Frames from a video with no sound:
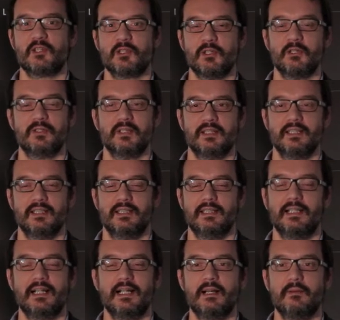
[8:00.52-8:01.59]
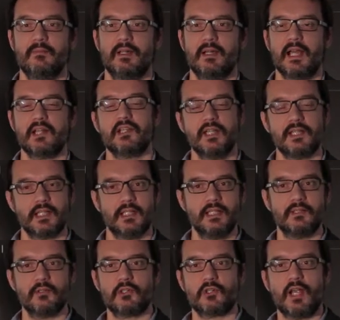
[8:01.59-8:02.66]
true. Actually, it's a
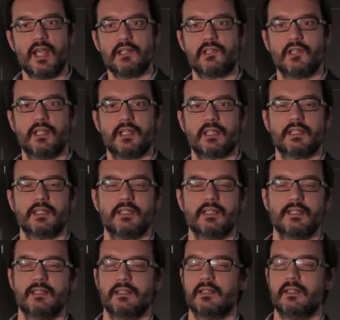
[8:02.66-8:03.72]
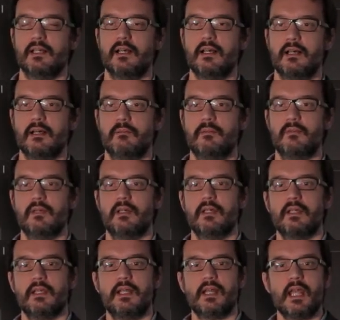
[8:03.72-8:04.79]
little tragic.
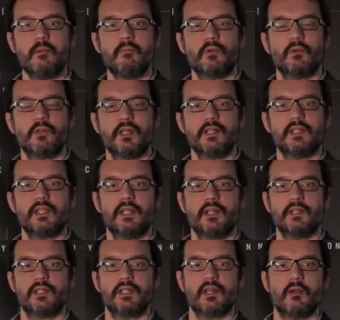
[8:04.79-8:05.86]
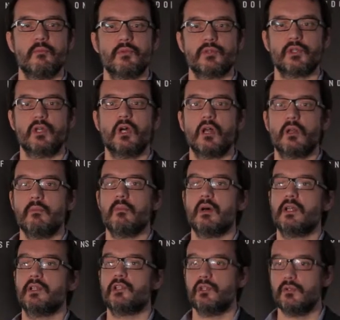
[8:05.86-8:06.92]
In April 1999 was the
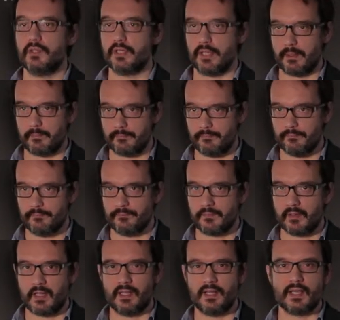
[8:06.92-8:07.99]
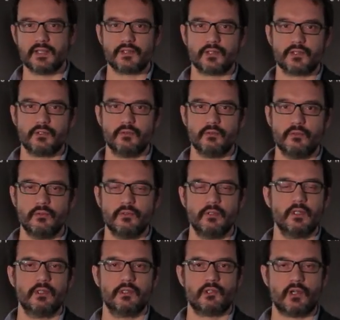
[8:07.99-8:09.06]
Columbine shooting. And that school
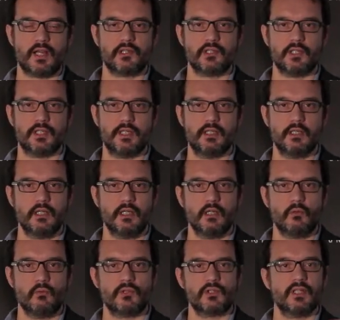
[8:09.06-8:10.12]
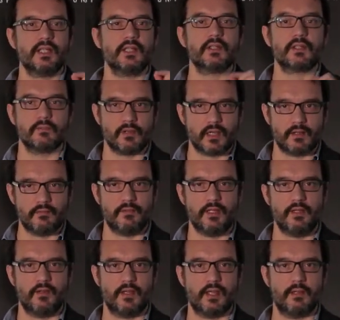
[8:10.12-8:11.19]
tragedy was linked to violent
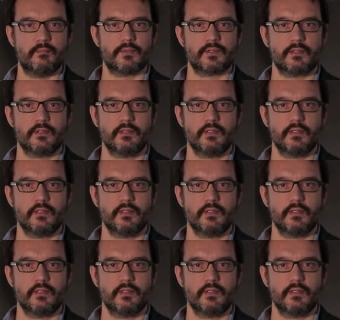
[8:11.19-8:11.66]
video games.